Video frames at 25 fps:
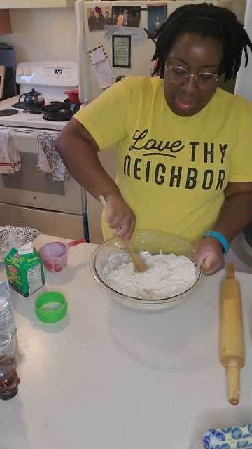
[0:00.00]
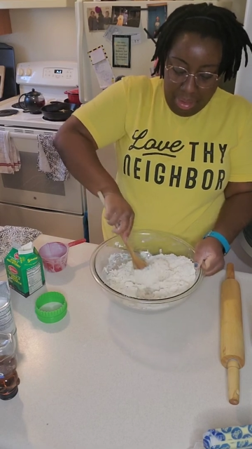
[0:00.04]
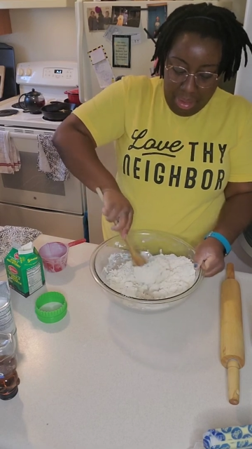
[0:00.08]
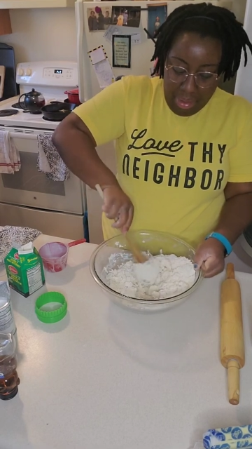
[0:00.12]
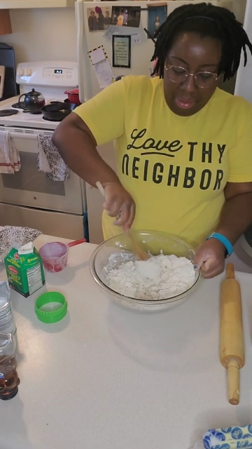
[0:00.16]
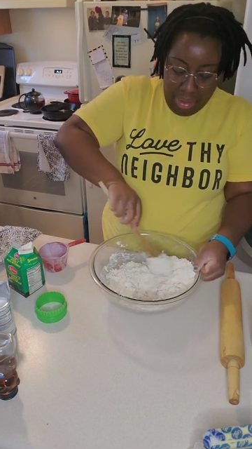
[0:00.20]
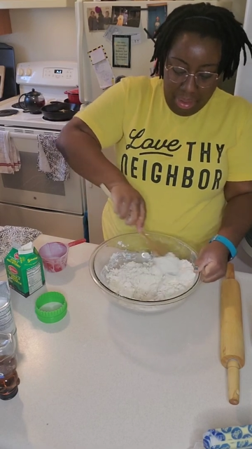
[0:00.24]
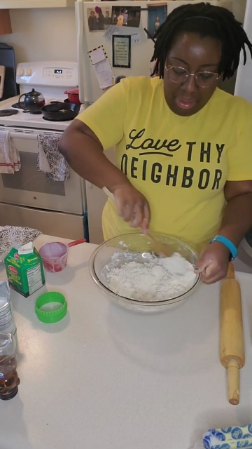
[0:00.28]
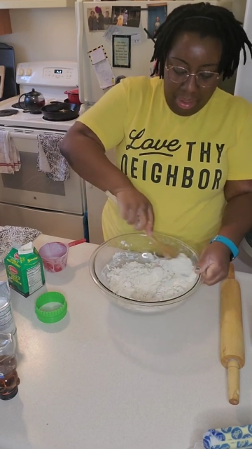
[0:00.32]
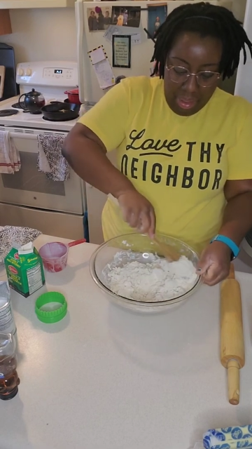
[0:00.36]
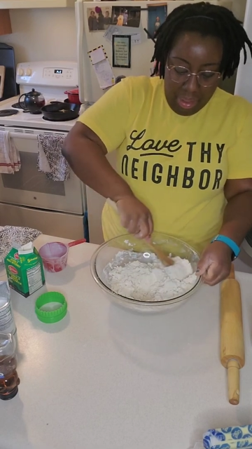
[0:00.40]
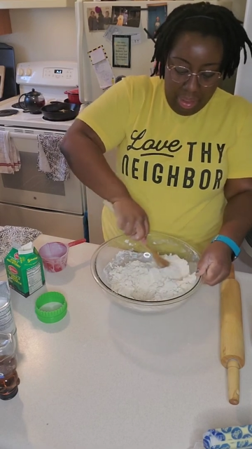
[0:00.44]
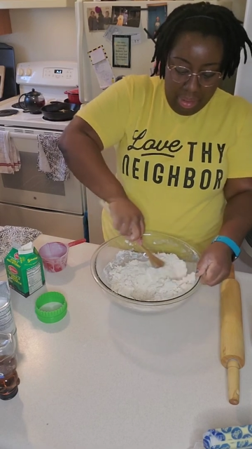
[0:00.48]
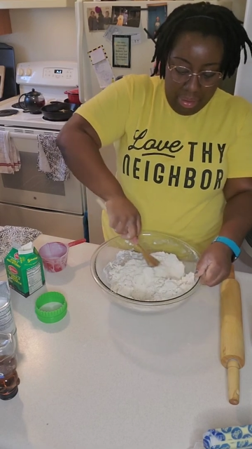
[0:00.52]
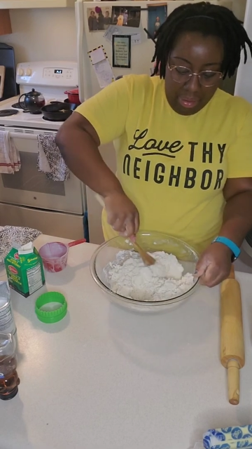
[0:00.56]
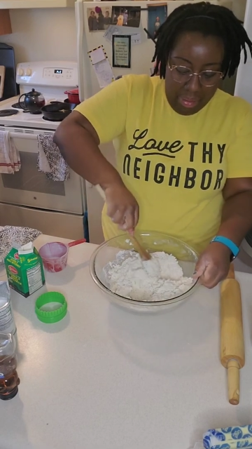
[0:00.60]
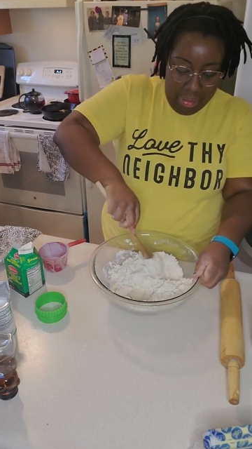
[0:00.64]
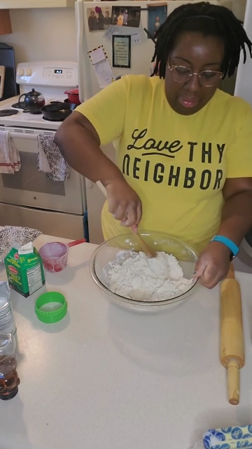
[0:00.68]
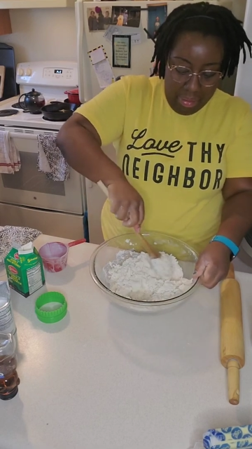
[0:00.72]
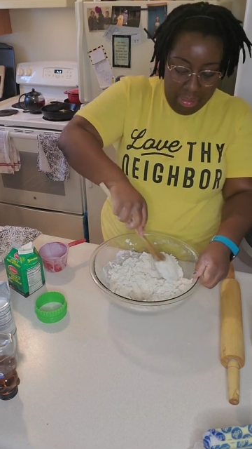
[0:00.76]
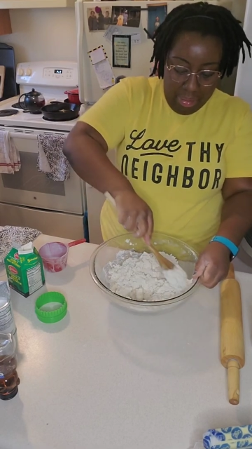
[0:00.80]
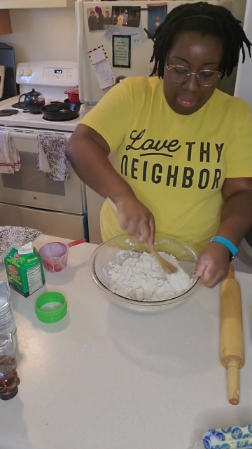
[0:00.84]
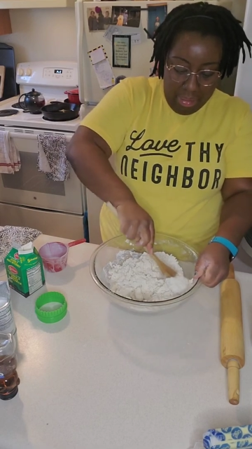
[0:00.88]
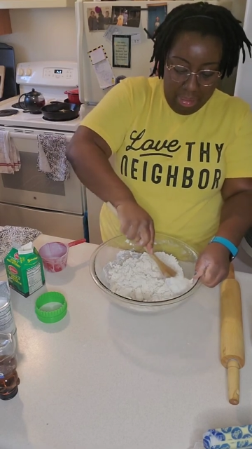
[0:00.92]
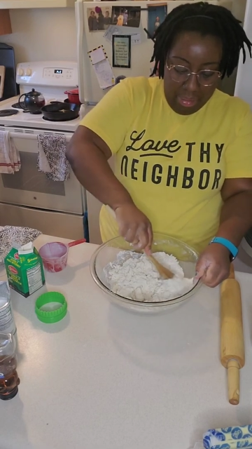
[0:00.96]
Okay.
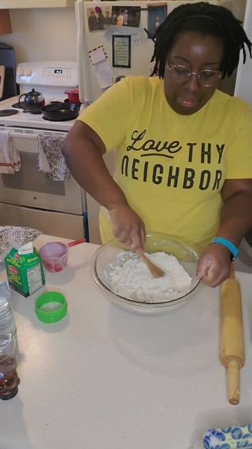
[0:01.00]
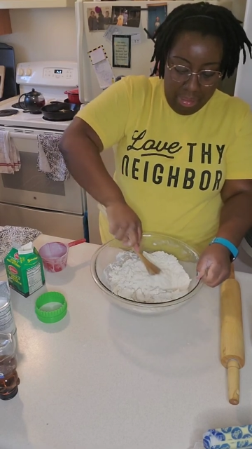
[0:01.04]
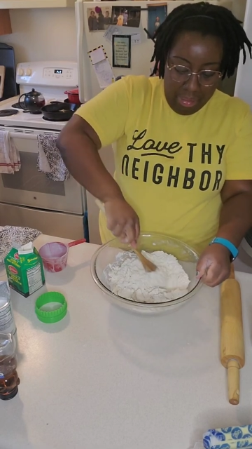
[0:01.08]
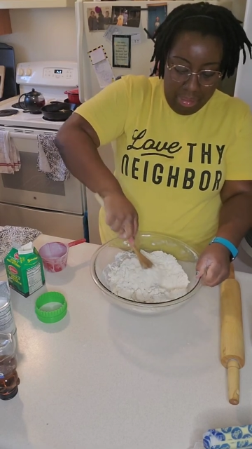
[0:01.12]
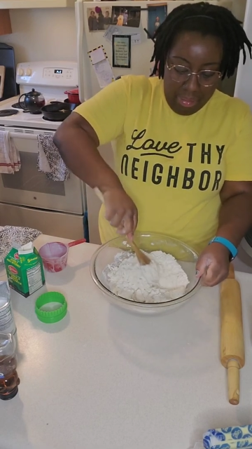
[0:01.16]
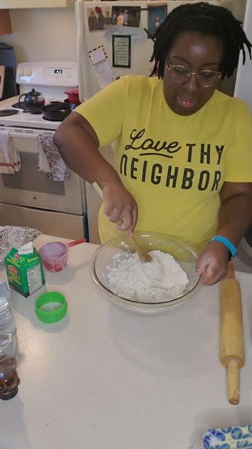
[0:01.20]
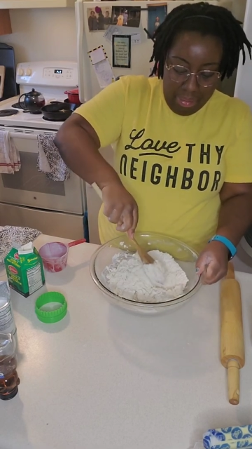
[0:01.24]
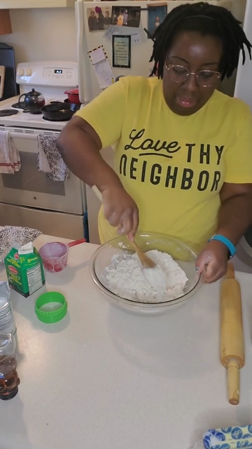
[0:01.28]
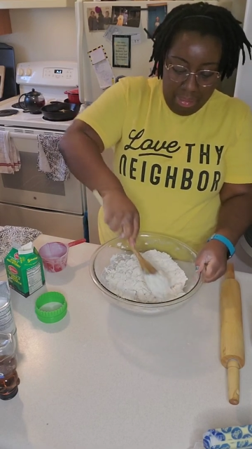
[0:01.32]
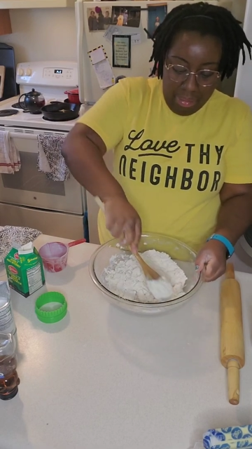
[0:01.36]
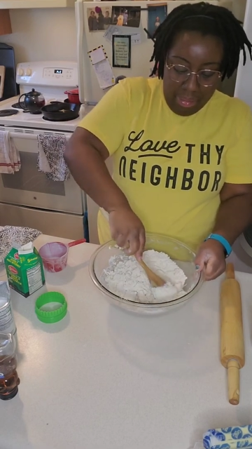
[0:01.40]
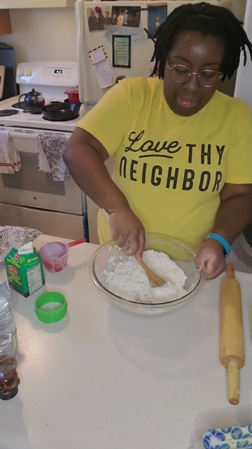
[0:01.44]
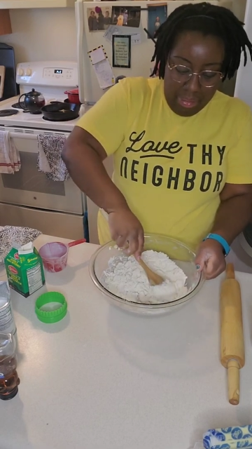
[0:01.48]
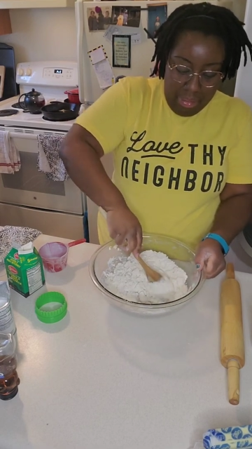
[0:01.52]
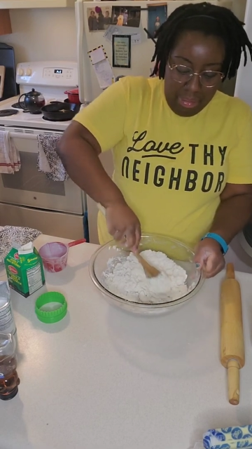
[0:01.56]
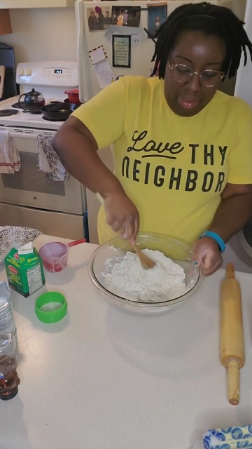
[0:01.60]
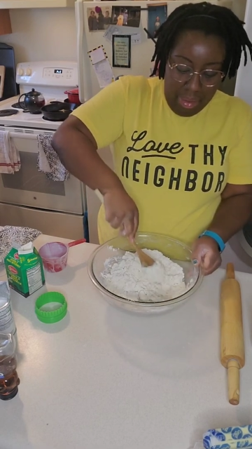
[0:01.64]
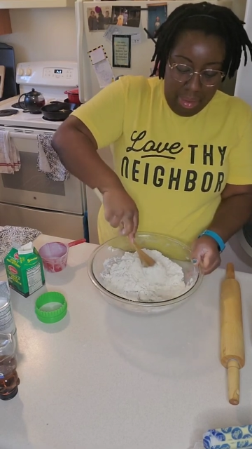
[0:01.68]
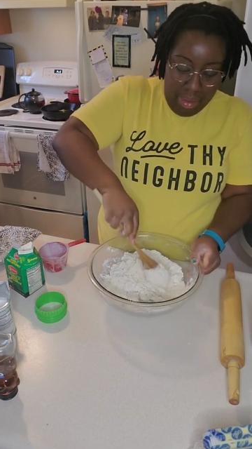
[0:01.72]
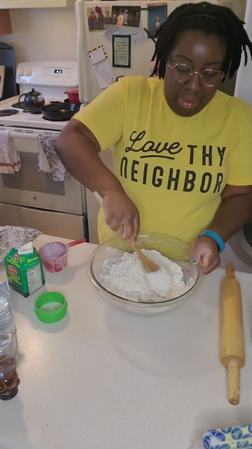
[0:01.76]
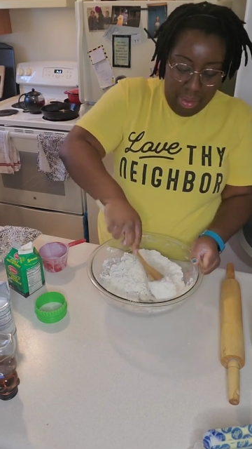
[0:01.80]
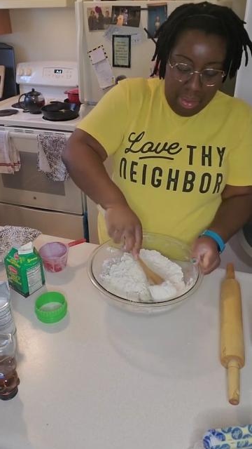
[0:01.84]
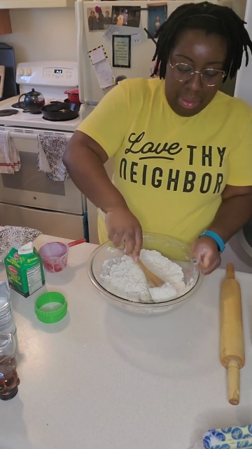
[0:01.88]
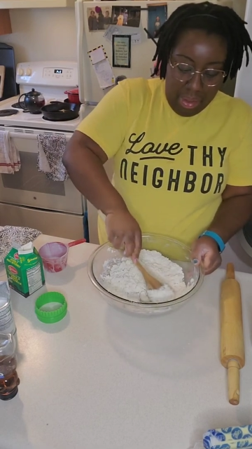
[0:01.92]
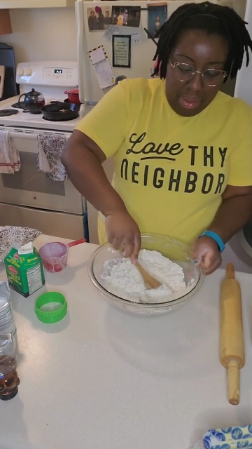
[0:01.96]

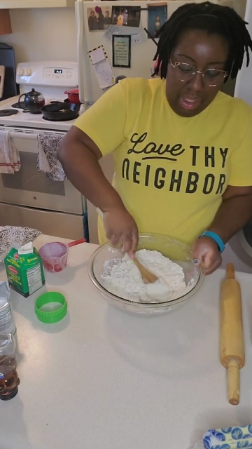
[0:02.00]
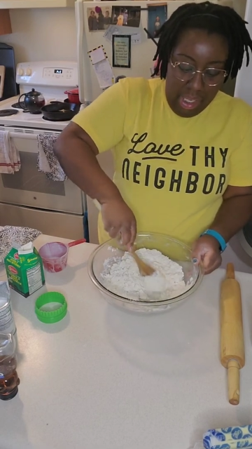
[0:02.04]
So just